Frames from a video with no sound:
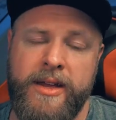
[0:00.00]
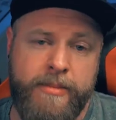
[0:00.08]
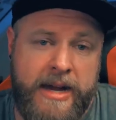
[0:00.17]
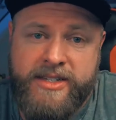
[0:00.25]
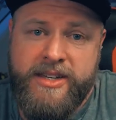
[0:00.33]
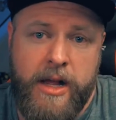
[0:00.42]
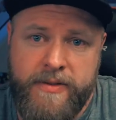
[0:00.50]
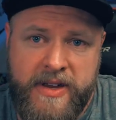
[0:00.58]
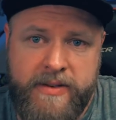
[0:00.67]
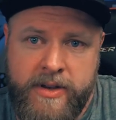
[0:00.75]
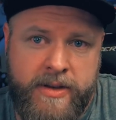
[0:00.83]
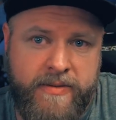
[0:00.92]
myself,
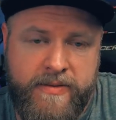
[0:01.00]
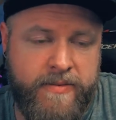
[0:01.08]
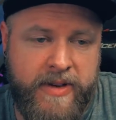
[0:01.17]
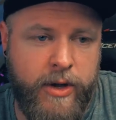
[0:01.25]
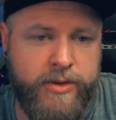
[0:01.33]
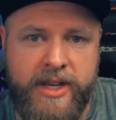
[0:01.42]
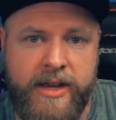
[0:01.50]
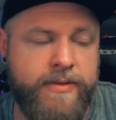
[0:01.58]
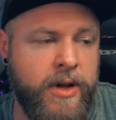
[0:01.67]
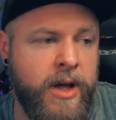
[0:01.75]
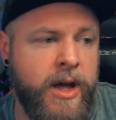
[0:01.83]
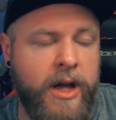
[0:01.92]
even guilty
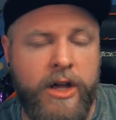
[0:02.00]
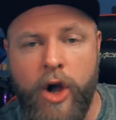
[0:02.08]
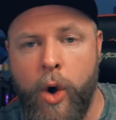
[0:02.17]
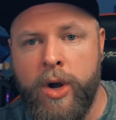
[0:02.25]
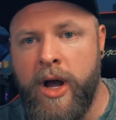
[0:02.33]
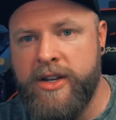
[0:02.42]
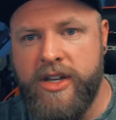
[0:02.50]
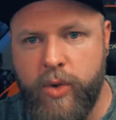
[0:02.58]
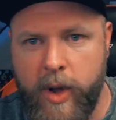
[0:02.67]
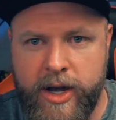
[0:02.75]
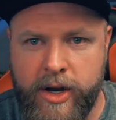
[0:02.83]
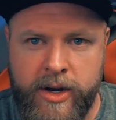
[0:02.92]
of going onto
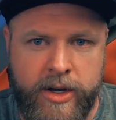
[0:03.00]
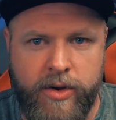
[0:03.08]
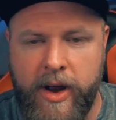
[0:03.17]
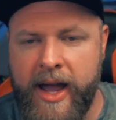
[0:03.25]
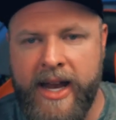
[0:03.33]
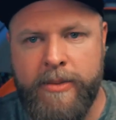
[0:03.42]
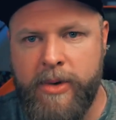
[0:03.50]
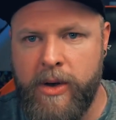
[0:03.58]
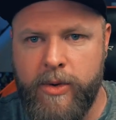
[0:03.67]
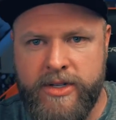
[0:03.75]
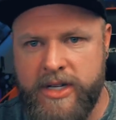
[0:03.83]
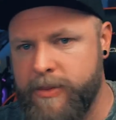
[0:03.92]
Twitter and crying
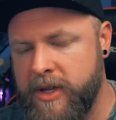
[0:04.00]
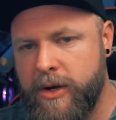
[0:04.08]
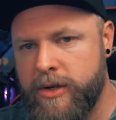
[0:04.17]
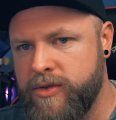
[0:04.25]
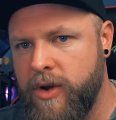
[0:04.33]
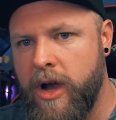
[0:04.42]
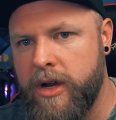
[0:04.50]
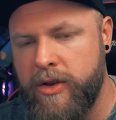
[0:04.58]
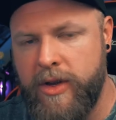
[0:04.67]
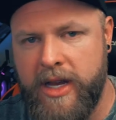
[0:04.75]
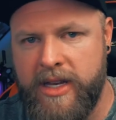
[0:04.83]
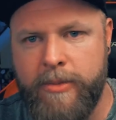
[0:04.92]
about when something goes wrong or
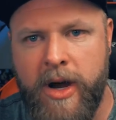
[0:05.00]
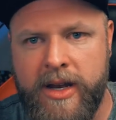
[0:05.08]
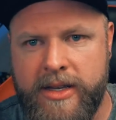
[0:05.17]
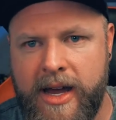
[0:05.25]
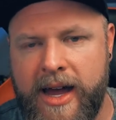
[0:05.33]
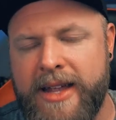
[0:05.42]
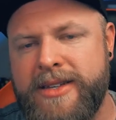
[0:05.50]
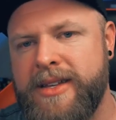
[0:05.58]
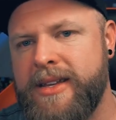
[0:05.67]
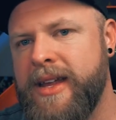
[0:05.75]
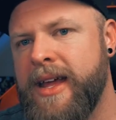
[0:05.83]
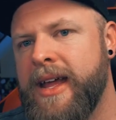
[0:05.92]
you get demonetized.
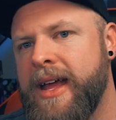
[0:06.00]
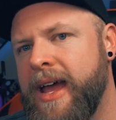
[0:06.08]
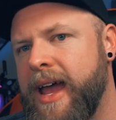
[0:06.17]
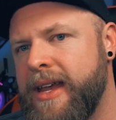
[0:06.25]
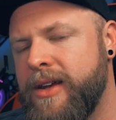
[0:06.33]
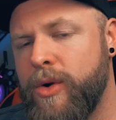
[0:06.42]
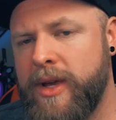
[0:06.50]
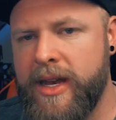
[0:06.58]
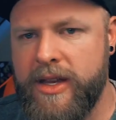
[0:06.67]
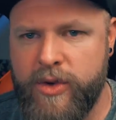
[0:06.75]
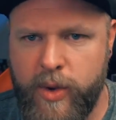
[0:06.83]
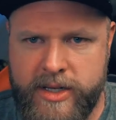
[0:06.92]
And don't
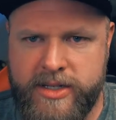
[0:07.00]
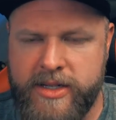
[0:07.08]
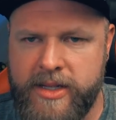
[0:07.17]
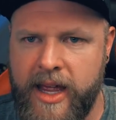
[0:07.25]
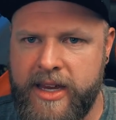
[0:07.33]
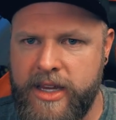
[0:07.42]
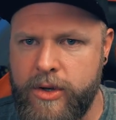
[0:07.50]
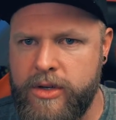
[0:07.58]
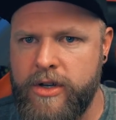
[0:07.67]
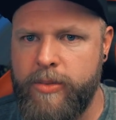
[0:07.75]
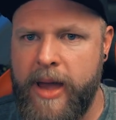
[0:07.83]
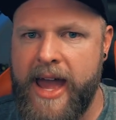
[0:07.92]
get it twisted. Like,
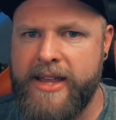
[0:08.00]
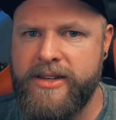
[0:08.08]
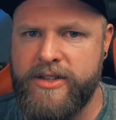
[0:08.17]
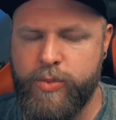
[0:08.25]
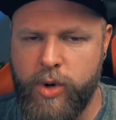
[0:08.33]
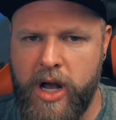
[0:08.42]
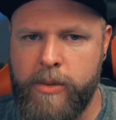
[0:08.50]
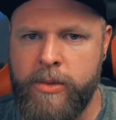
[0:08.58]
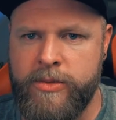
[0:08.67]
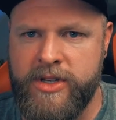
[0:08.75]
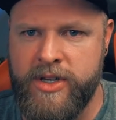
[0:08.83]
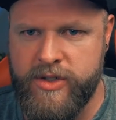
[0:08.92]
YouTube has its
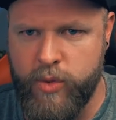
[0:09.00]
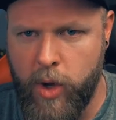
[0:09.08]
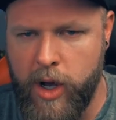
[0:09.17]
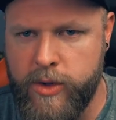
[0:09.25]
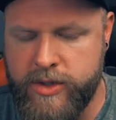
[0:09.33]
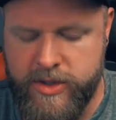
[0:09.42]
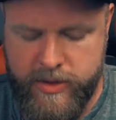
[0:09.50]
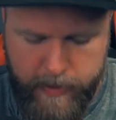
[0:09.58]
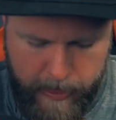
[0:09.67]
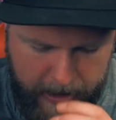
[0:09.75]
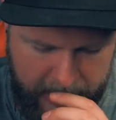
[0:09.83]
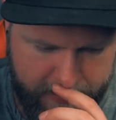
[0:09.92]
problems and its woes.
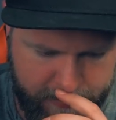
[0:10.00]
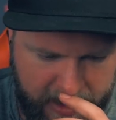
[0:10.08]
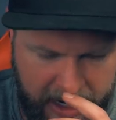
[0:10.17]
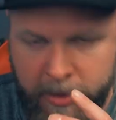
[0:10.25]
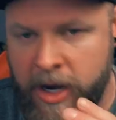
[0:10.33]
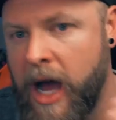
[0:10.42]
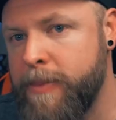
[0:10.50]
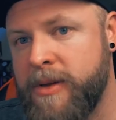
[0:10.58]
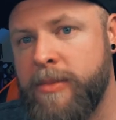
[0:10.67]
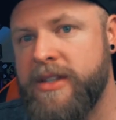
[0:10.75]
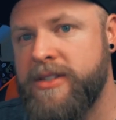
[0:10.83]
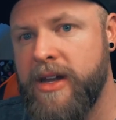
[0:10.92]
I'm an
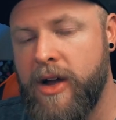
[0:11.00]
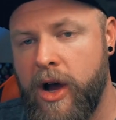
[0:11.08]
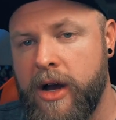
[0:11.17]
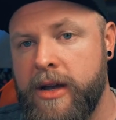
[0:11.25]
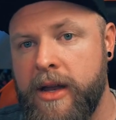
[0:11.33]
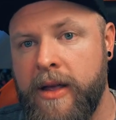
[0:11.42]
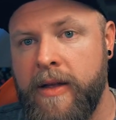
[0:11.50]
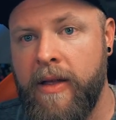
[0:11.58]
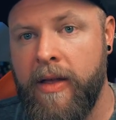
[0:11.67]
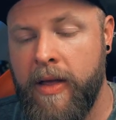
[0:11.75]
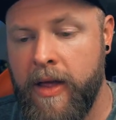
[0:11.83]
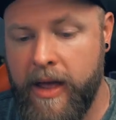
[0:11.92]
optimist at heart.
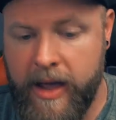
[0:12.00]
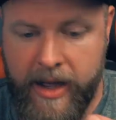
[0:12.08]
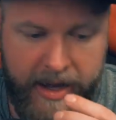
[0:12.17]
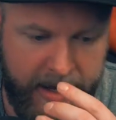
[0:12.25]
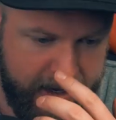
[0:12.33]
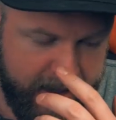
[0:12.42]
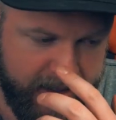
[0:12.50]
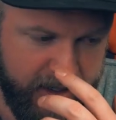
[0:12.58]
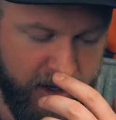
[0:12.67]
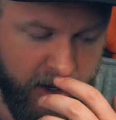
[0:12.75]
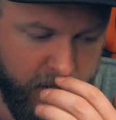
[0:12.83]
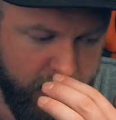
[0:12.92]

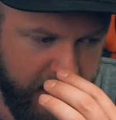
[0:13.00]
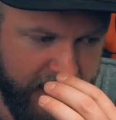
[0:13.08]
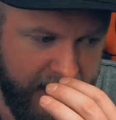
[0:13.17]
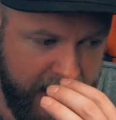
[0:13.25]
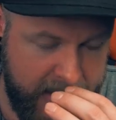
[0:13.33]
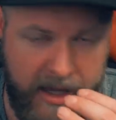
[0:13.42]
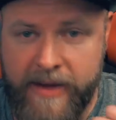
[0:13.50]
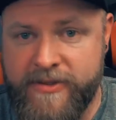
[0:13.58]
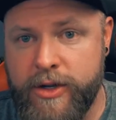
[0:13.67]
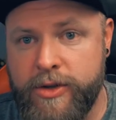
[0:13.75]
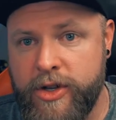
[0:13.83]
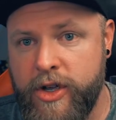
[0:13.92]
You know, I love
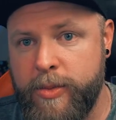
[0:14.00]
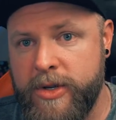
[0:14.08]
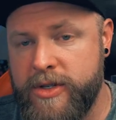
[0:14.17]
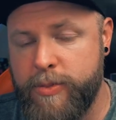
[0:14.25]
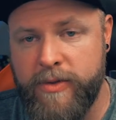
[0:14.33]
YouTube. It's